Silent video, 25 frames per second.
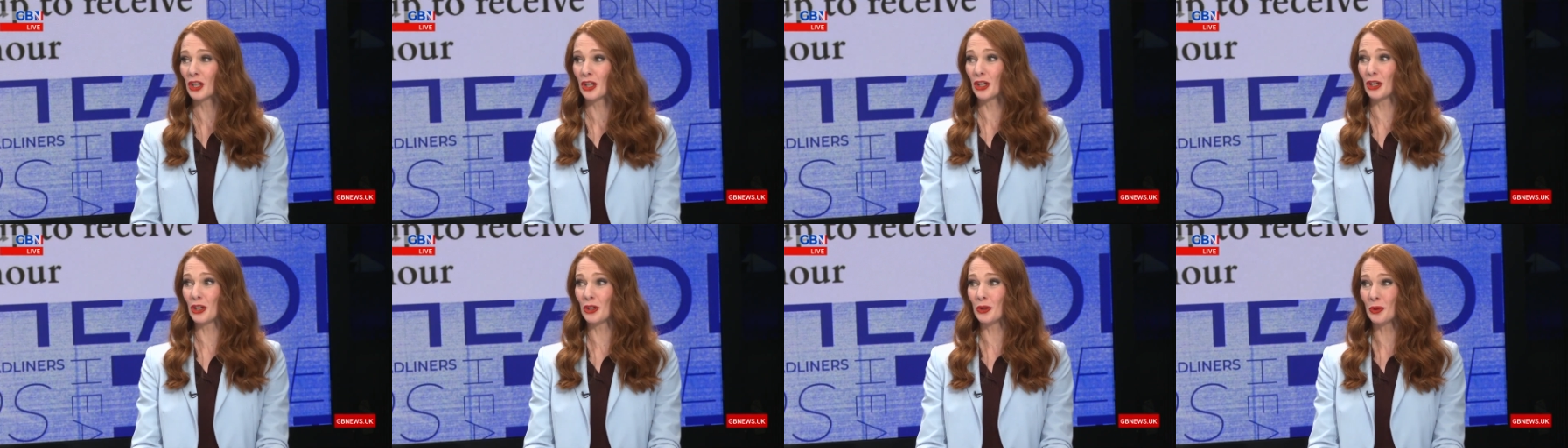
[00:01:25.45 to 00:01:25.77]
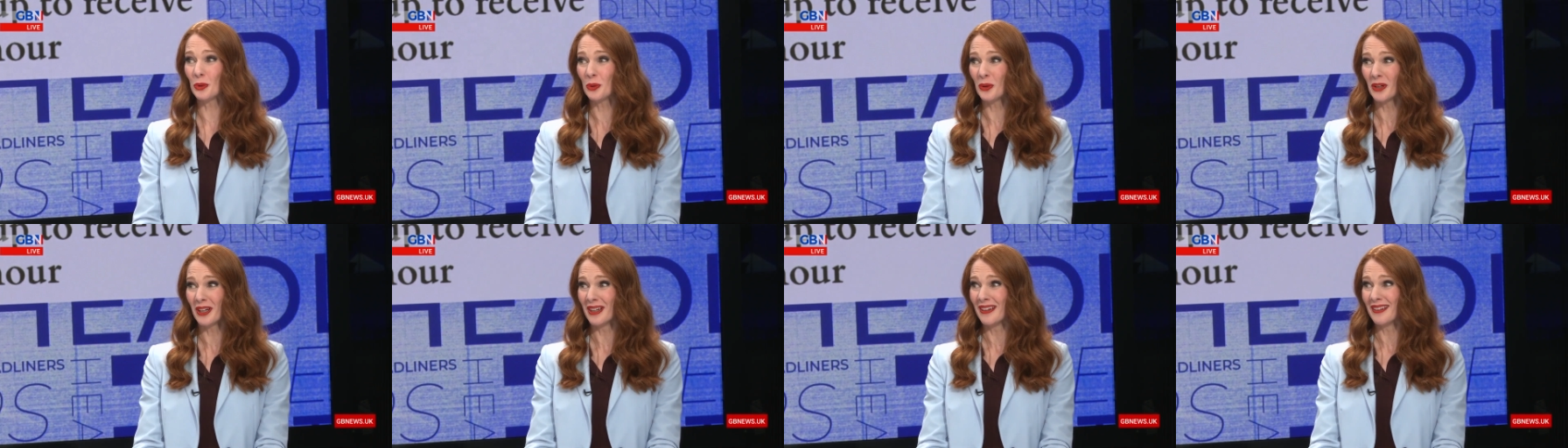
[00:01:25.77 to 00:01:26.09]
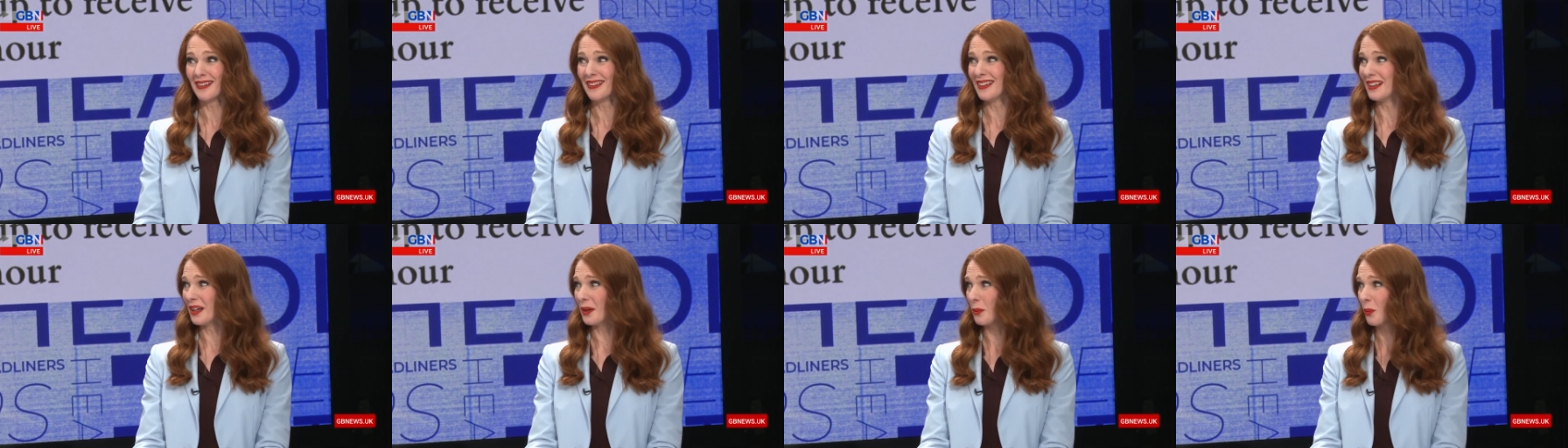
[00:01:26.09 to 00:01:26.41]
who
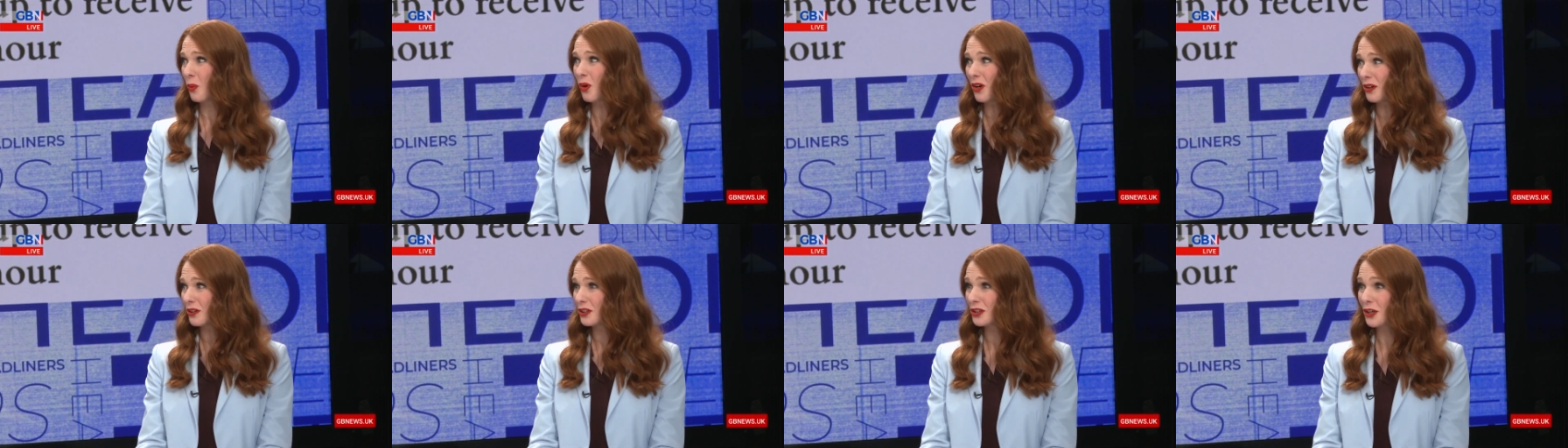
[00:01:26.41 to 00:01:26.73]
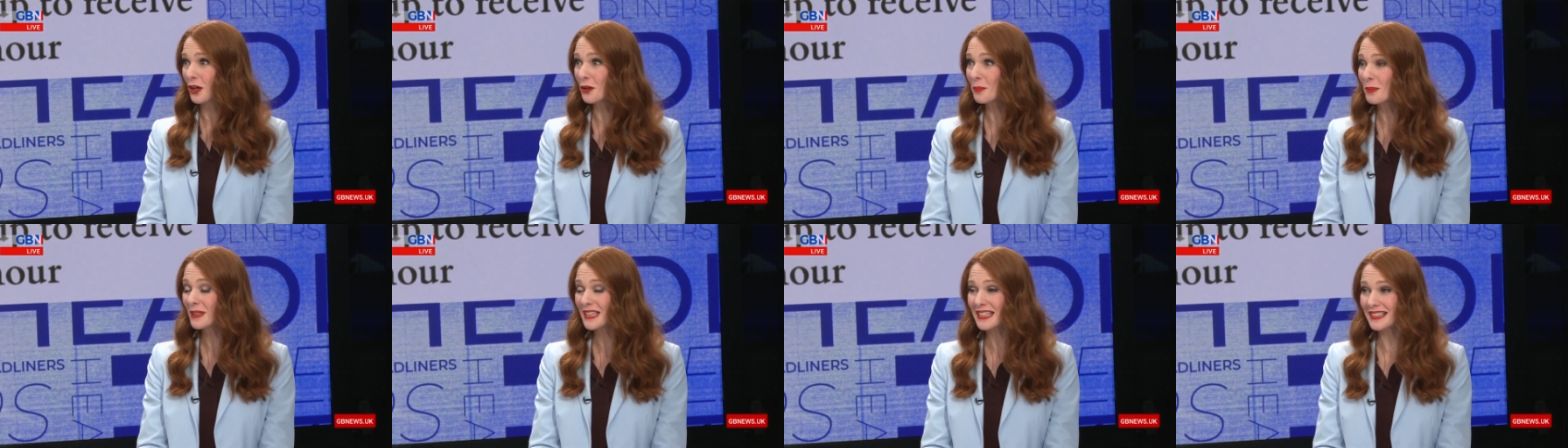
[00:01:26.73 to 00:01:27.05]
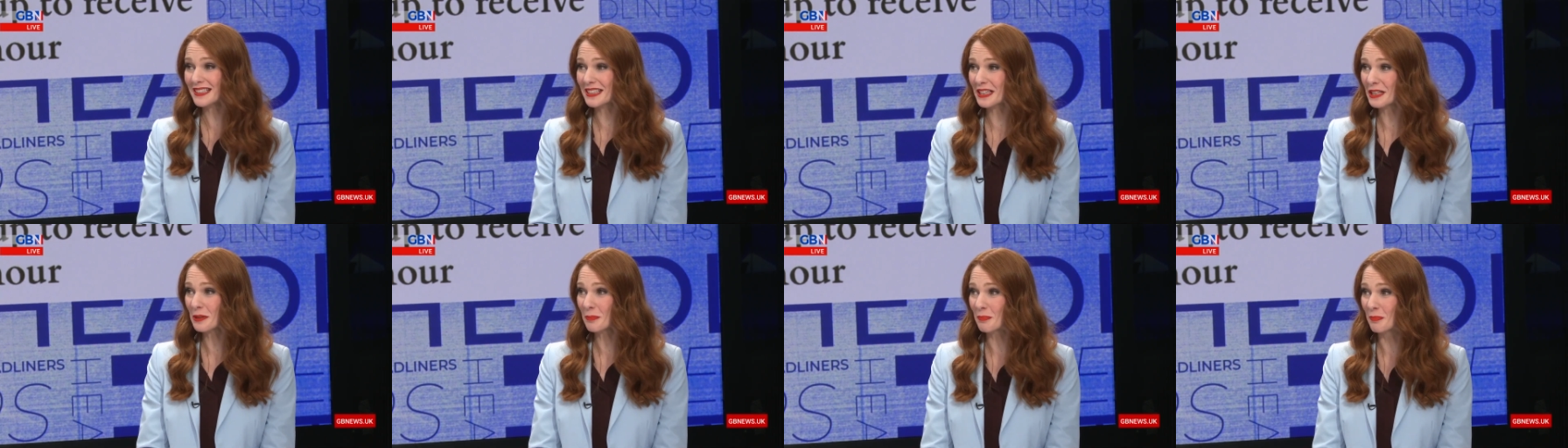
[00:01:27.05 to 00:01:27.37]
what? Nobody's
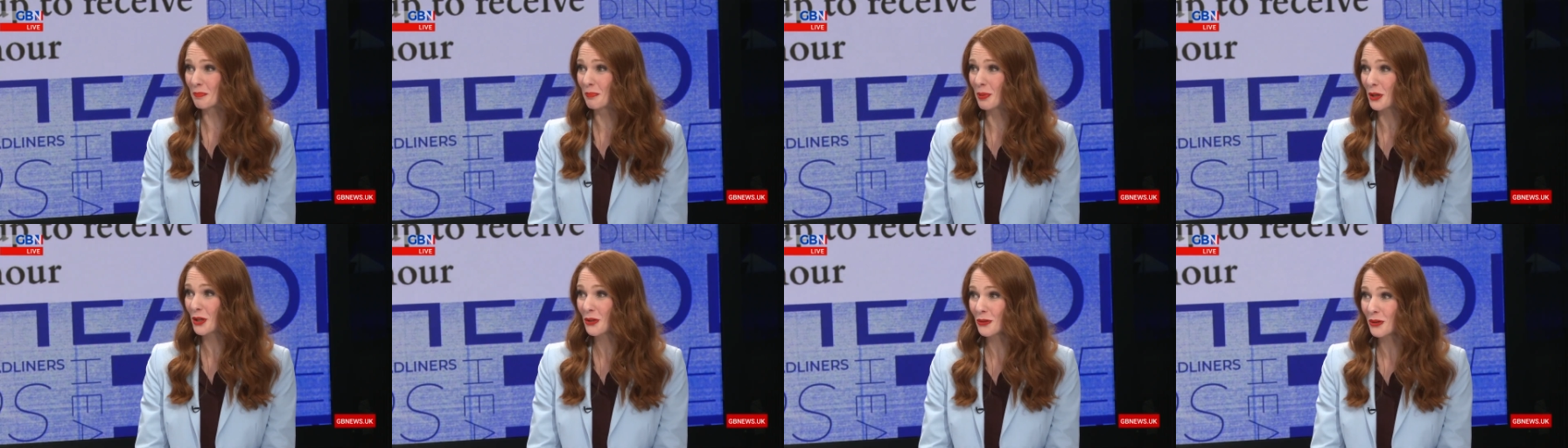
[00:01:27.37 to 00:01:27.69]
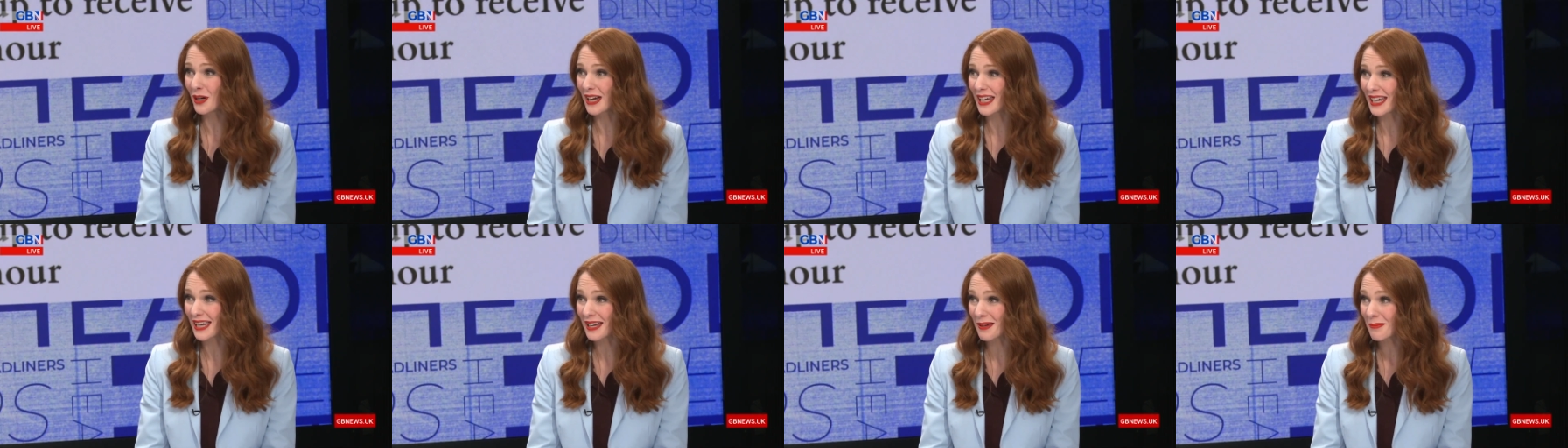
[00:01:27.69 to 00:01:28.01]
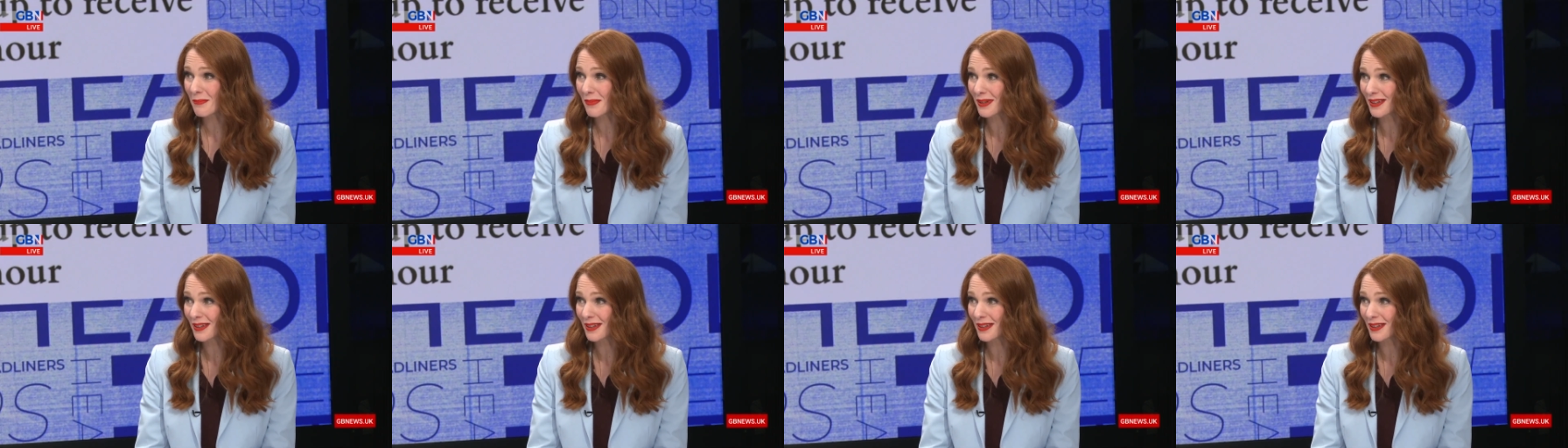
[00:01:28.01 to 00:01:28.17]
going to boo him?